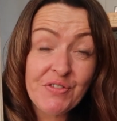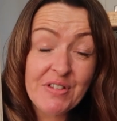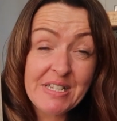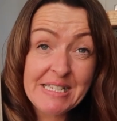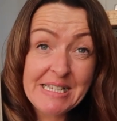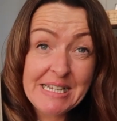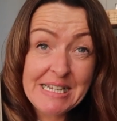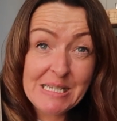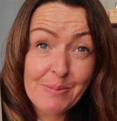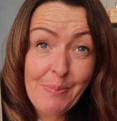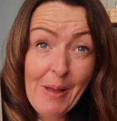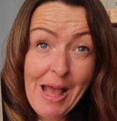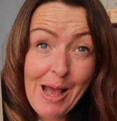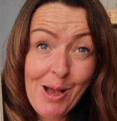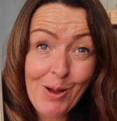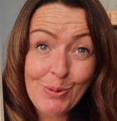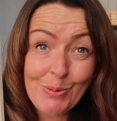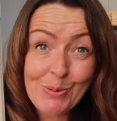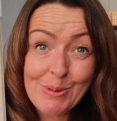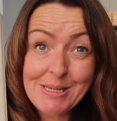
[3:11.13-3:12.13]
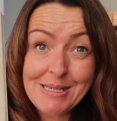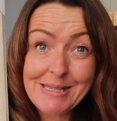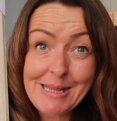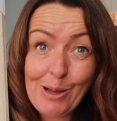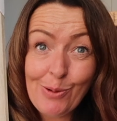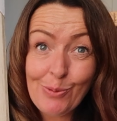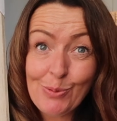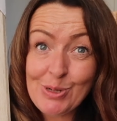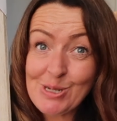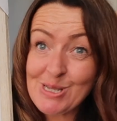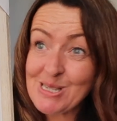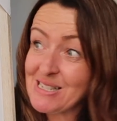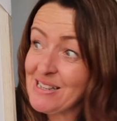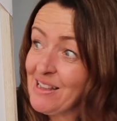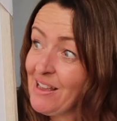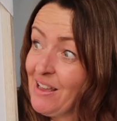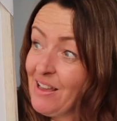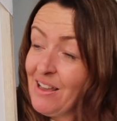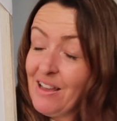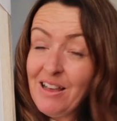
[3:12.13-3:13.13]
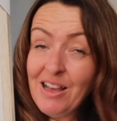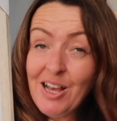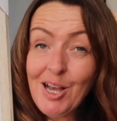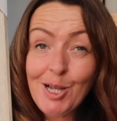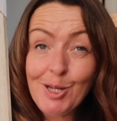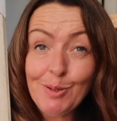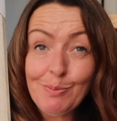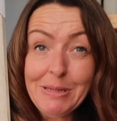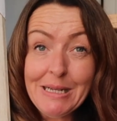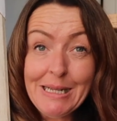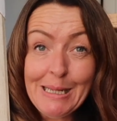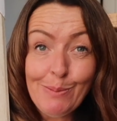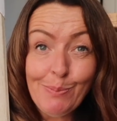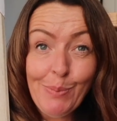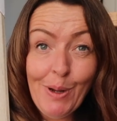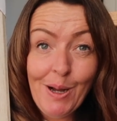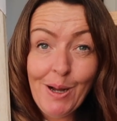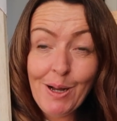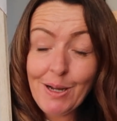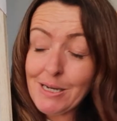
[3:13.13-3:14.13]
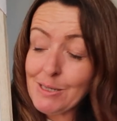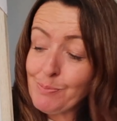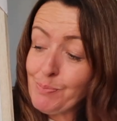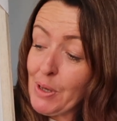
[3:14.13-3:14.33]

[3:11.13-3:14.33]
For £6, that was a complete bargain.